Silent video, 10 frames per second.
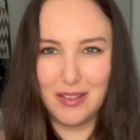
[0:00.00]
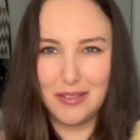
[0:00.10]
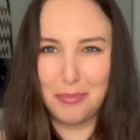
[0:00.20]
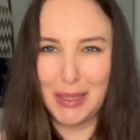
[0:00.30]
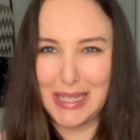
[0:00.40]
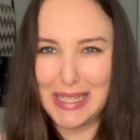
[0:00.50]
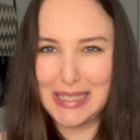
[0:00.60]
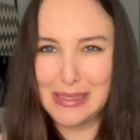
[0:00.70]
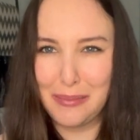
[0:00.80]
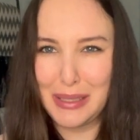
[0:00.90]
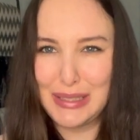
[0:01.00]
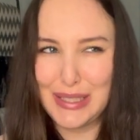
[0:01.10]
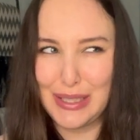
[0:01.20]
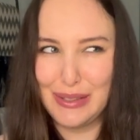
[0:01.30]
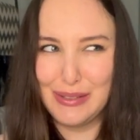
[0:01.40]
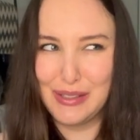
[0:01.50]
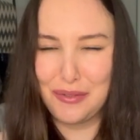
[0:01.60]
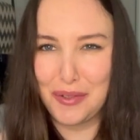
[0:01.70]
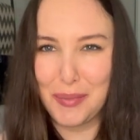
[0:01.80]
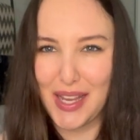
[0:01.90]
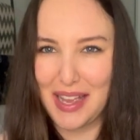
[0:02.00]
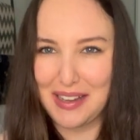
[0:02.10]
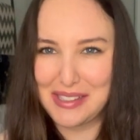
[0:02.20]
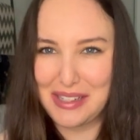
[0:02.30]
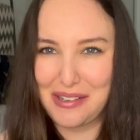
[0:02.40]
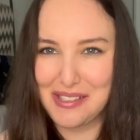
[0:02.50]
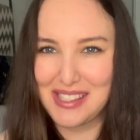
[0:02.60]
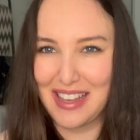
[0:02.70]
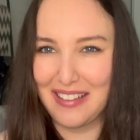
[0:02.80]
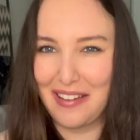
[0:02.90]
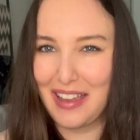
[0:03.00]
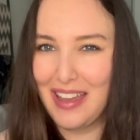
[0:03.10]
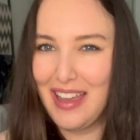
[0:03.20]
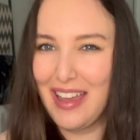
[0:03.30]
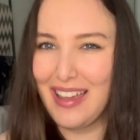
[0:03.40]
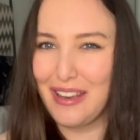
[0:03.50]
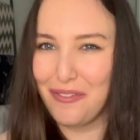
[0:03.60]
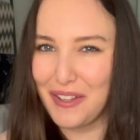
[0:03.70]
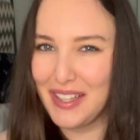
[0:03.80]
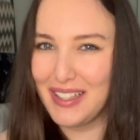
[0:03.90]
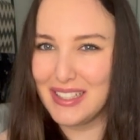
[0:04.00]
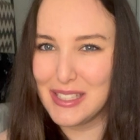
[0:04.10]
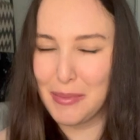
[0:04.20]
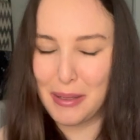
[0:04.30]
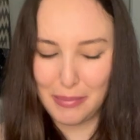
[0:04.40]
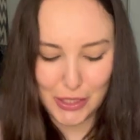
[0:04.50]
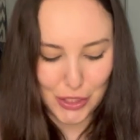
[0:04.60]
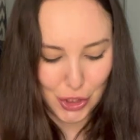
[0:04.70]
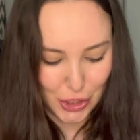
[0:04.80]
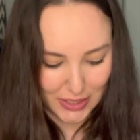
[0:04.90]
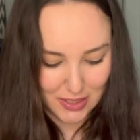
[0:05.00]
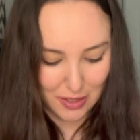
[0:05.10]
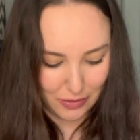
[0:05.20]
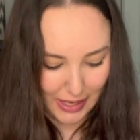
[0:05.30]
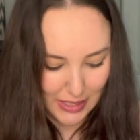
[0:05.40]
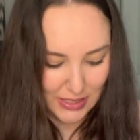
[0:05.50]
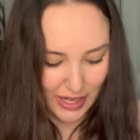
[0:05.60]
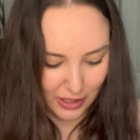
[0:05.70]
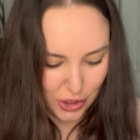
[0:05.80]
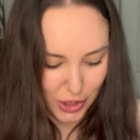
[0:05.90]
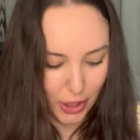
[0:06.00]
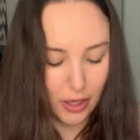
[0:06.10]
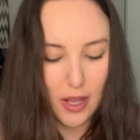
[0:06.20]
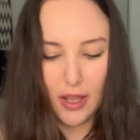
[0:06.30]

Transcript: I've been needing something to use for my cast iron skillet, and I feel like this might be just the right texture.